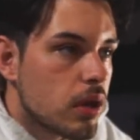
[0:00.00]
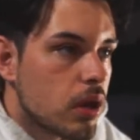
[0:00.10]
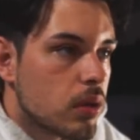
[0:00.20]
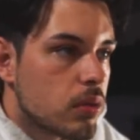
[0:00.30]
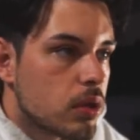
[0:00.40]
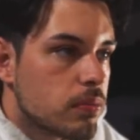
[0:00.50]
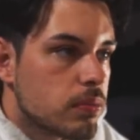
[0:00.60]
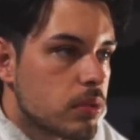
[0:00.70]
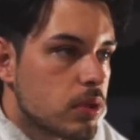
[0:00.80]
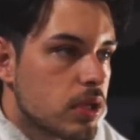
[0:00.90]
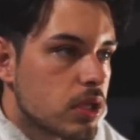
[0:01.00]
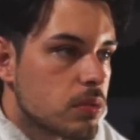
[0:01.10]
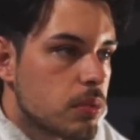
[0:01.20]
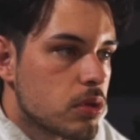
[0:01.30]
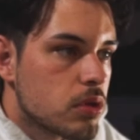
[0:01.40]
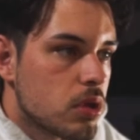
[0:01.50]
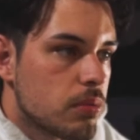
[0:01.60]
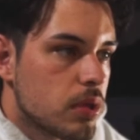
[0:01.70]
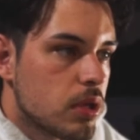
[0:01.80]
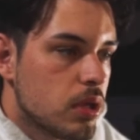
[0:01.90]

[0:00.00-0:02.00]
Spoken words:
I want to pull the exposure up a